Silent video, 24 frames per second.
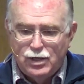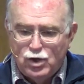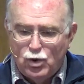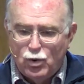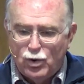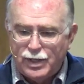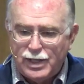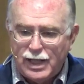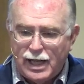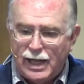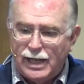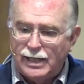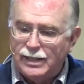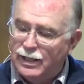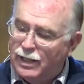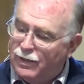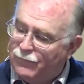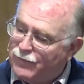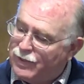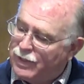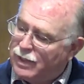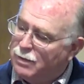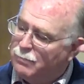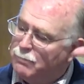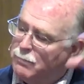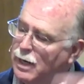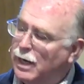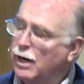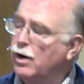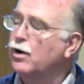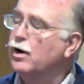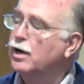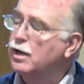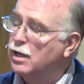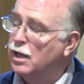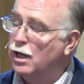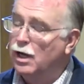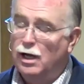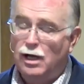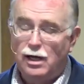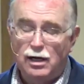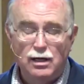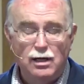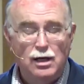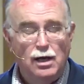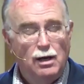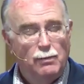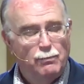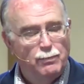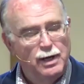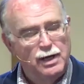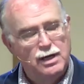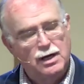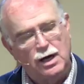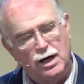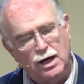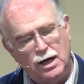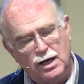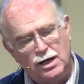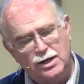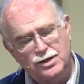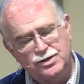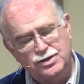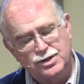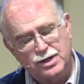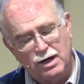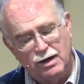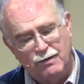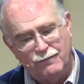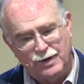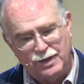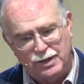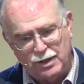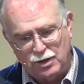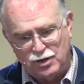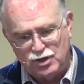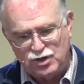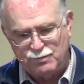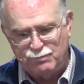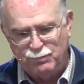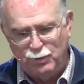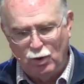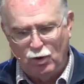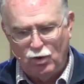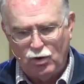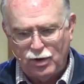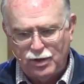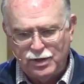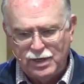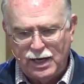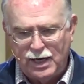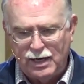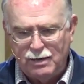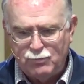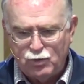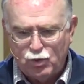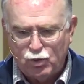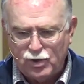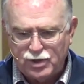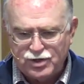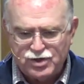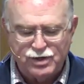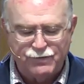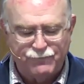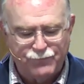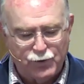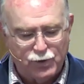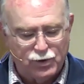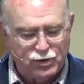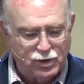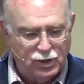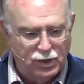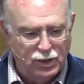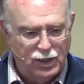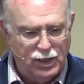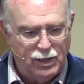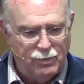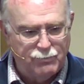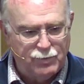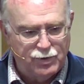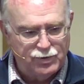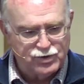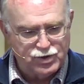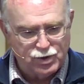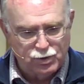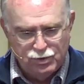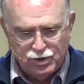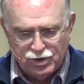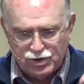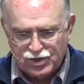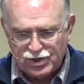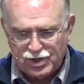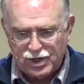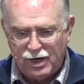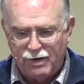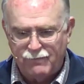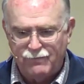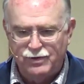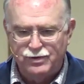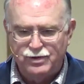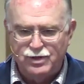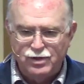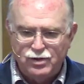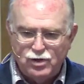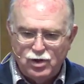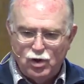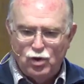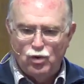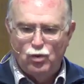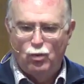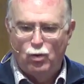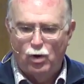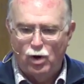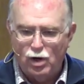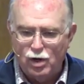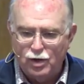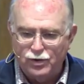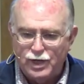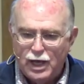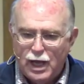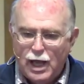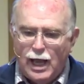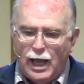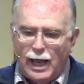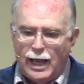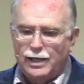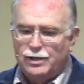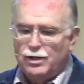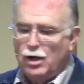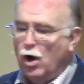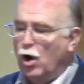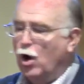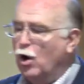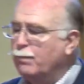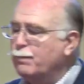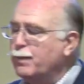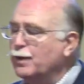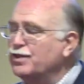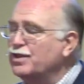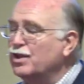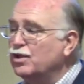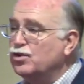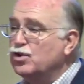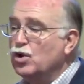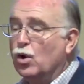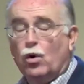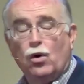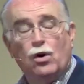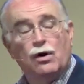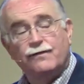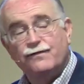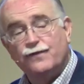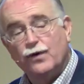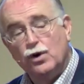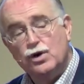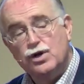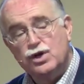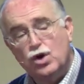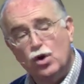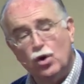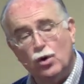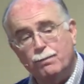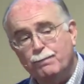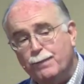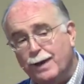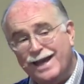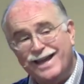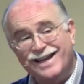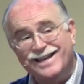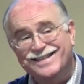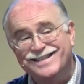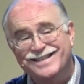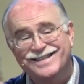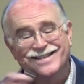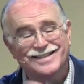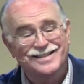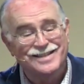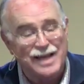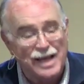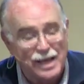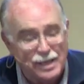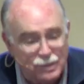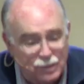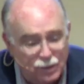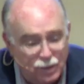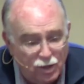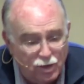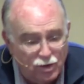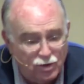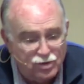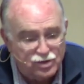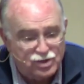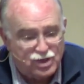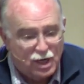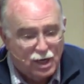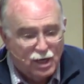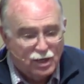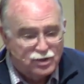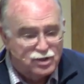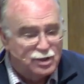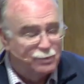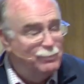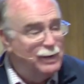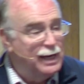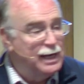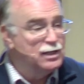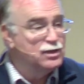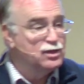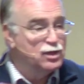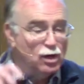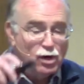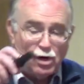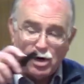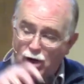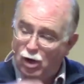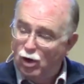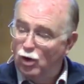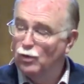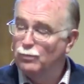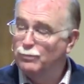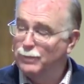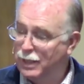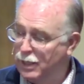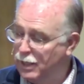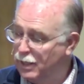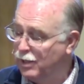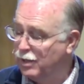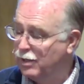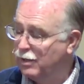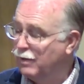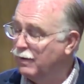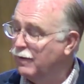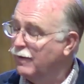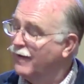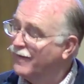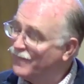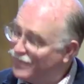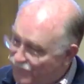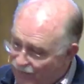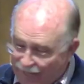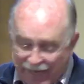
You and I live in America because of an explorer named Christopher Columbus who discovered the New World and opened the door for European settlers to make their home here.